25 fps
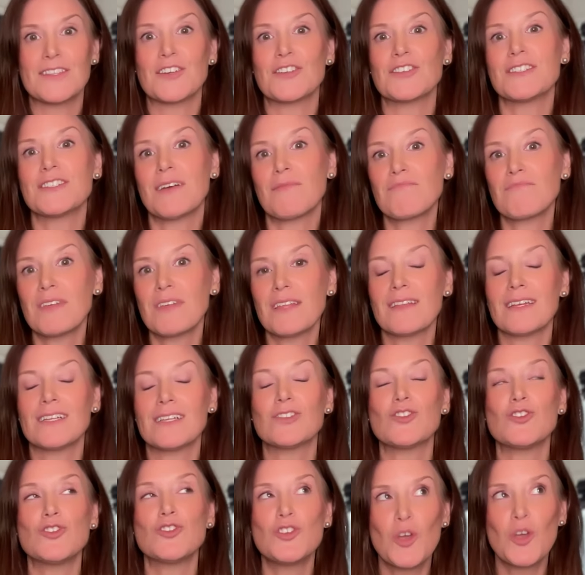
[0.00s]
there's something
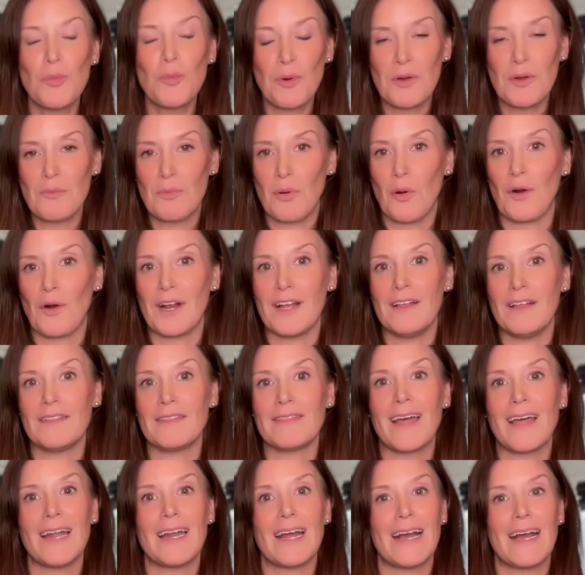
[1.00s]
that's super
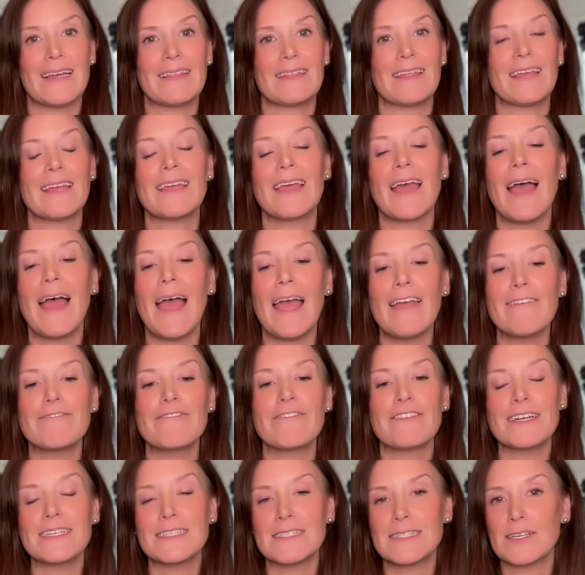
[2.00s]
important that I think
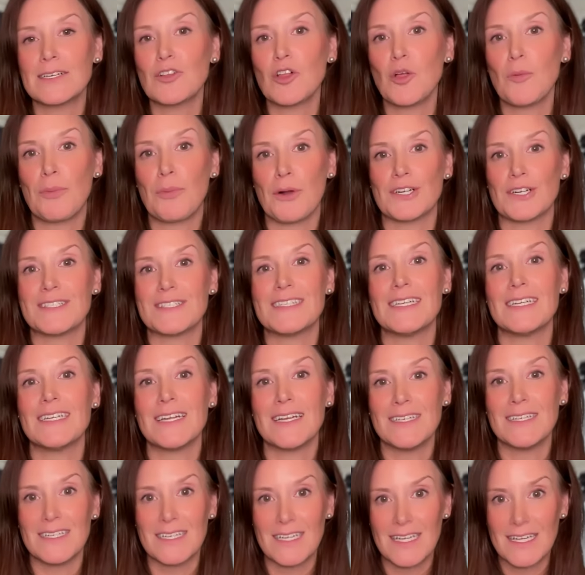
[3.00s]
every single person
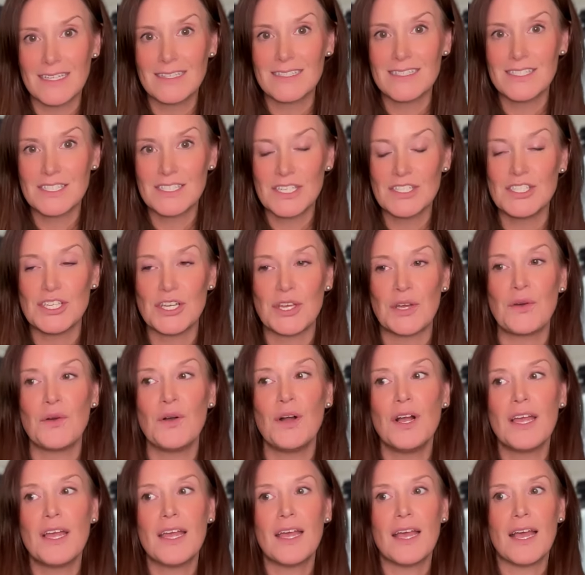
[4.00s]
needs to do.